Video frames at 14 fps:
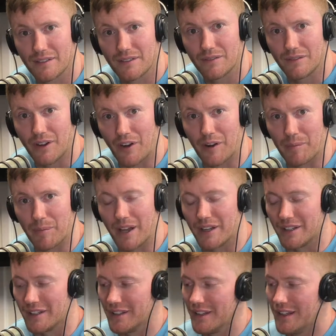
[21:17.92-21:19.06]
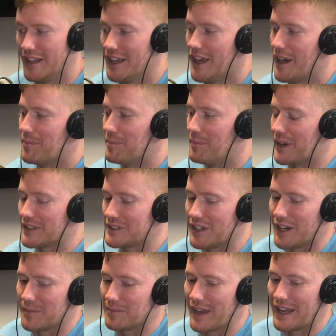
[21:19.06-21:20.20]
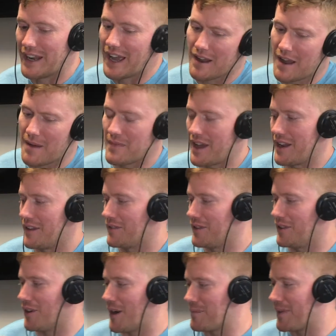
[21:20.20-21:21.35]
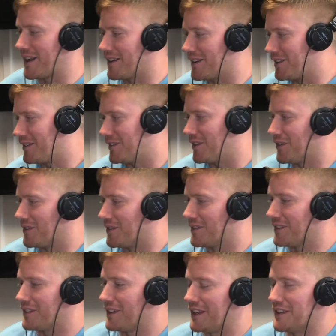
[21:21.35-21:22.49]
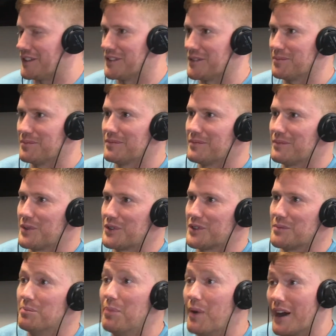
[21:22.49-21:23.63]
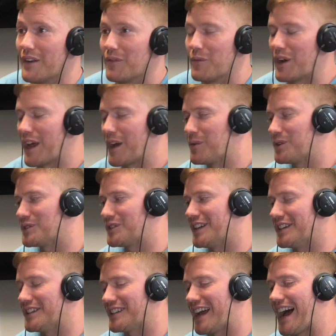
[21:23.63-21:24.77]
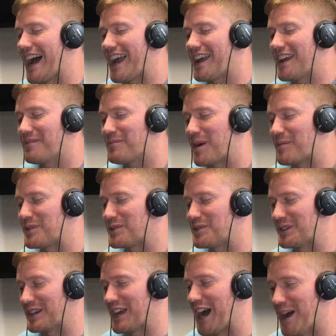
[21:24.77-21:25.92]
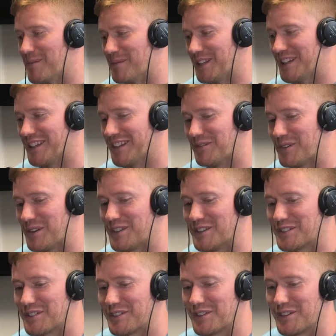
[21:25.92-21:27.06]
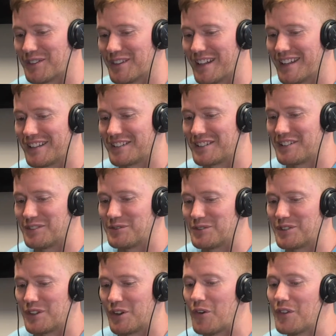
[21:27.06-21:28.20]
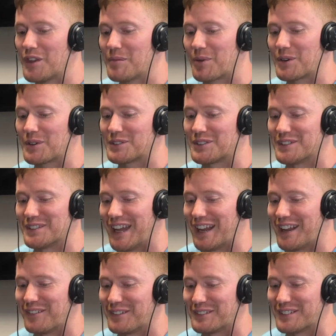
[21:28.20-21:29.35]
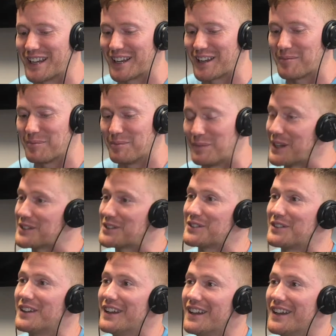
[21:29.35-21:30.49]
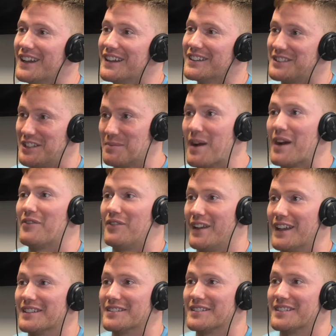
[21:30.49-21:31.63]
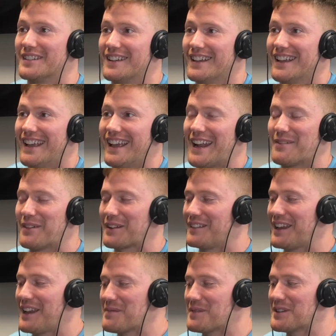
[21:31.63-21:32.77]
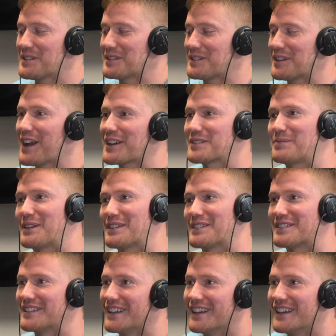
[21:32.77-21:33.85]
Very petty. But and I'm not an innocent person. But what I will say is I remember doing comedy with this girl that she was the only person that was like a bitch to my face. And I'm like, damn, this sucks because